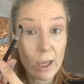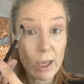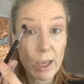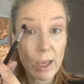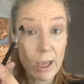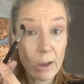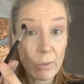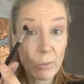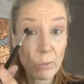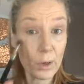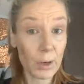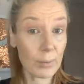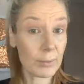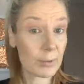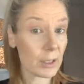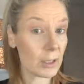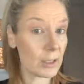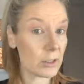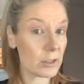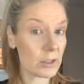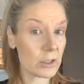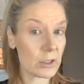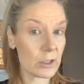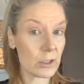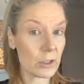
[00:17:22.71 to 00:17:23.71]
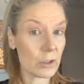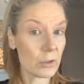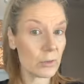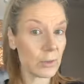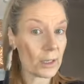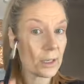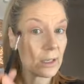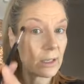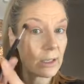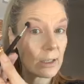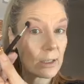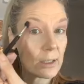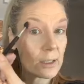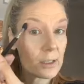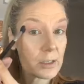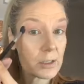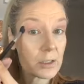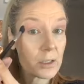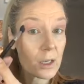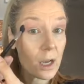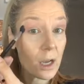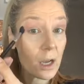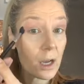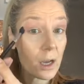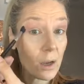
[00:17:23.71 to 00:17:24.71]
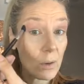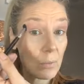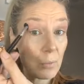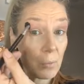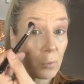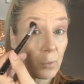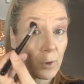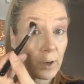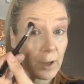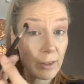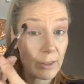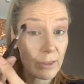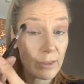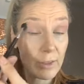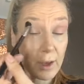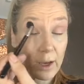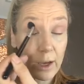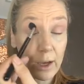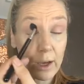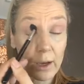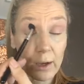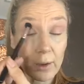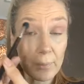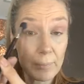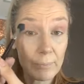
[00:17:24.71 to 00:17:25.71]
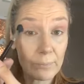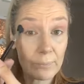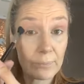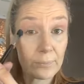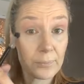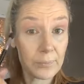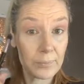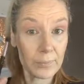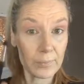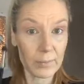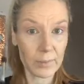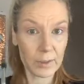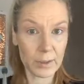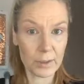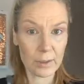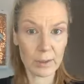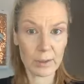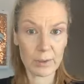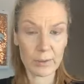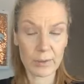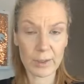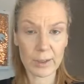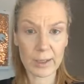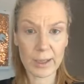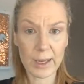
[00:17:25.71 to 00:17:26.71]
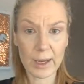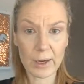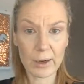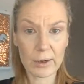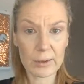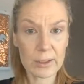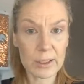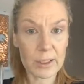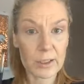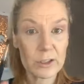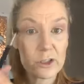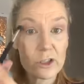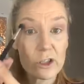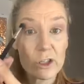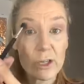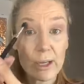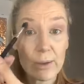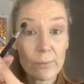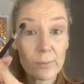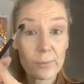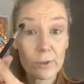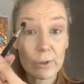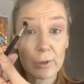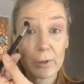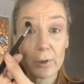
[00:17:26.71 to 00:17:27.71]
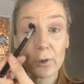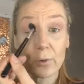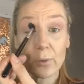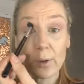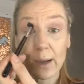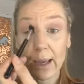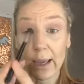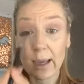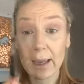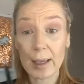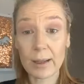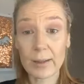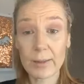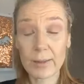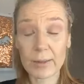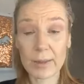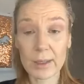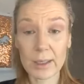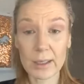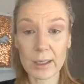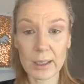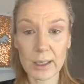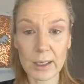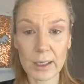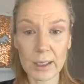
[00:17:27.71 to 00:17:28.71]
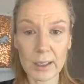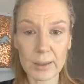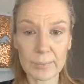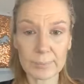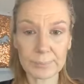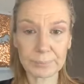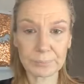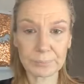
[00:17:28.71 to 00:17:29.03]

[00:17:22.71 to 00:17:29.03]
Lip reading: And what I'm going to do is with the keratin shampoo and the